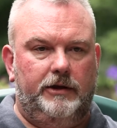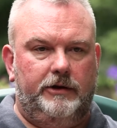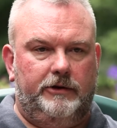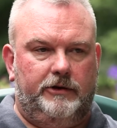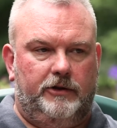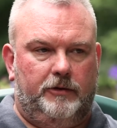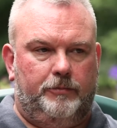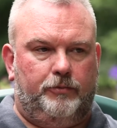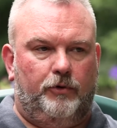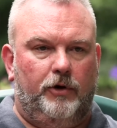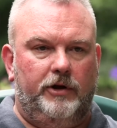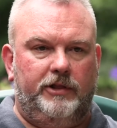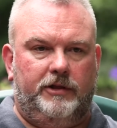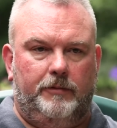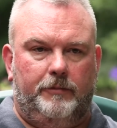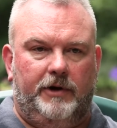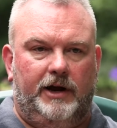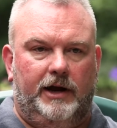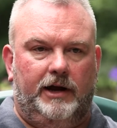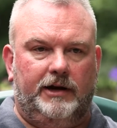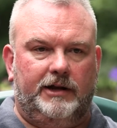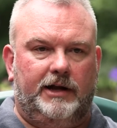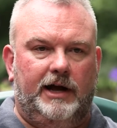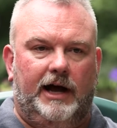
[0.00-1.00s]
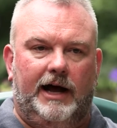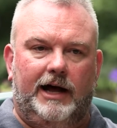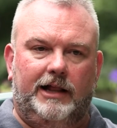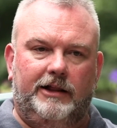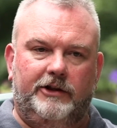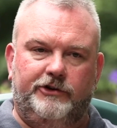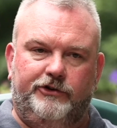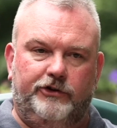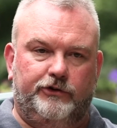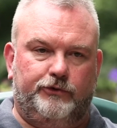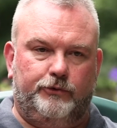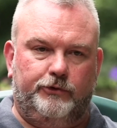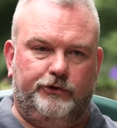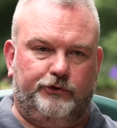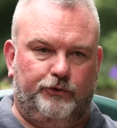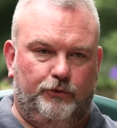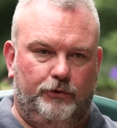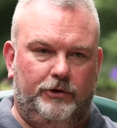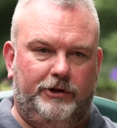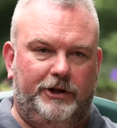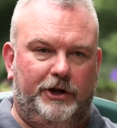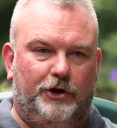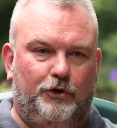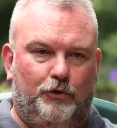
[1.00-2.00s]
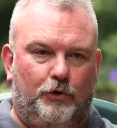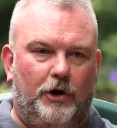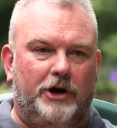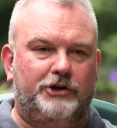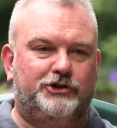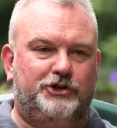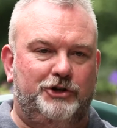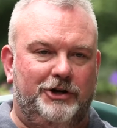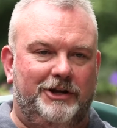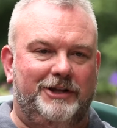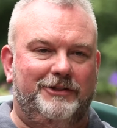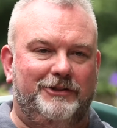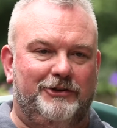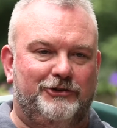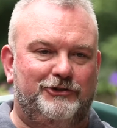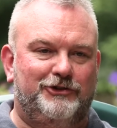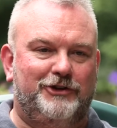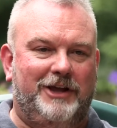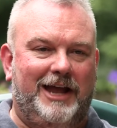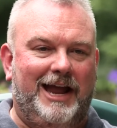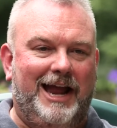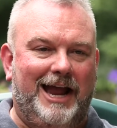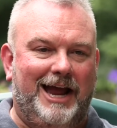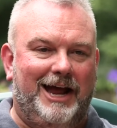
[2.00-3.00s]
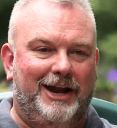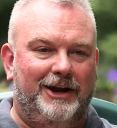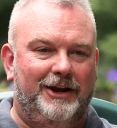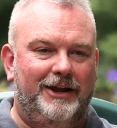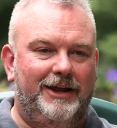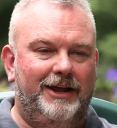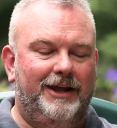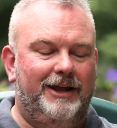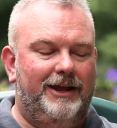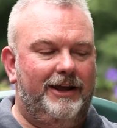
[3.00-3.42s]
to the point that my oncologist was really questioning the scan.